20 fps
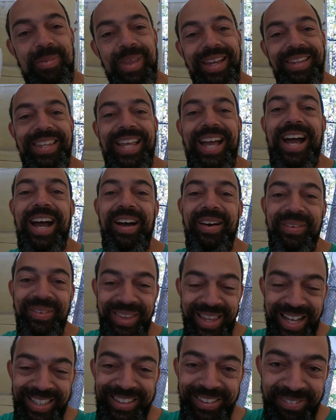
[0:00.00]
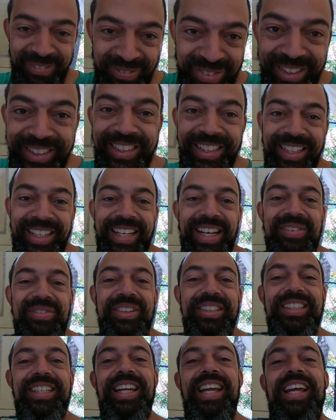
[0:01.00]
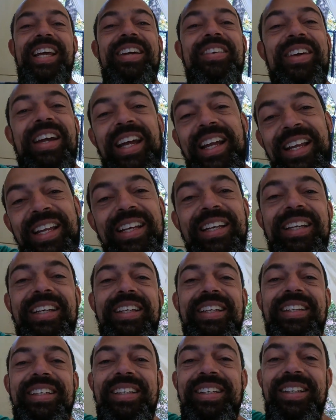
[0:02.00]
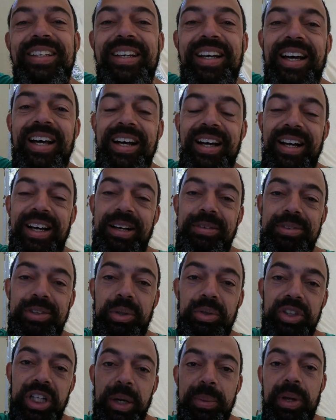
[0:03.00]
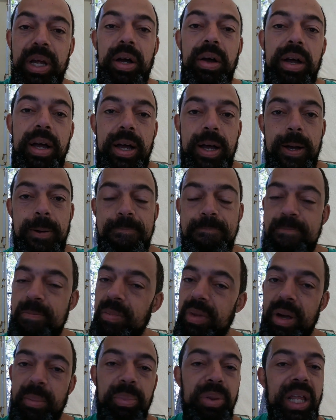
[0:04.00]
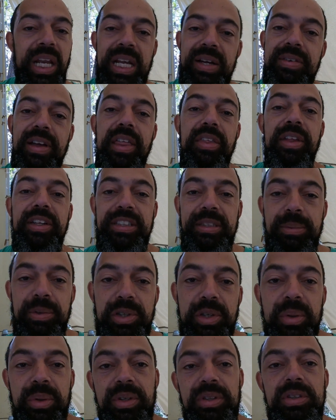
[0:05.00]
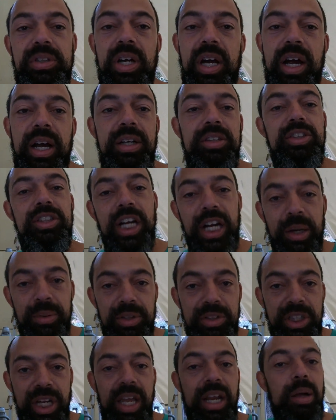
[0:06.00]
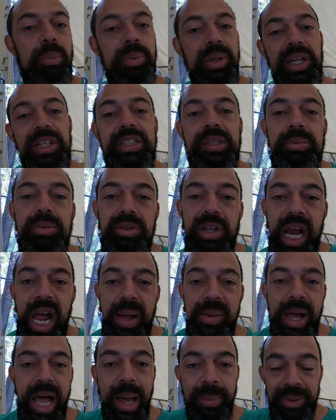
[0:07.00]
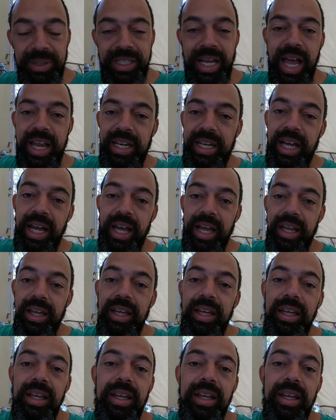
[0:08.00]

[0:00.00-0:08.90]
And now that's officially it for today. All right. So check me out. Plenty of other things I'm gonna do in this car. Check out the channel. Please subscribe. I'm a tiny guy,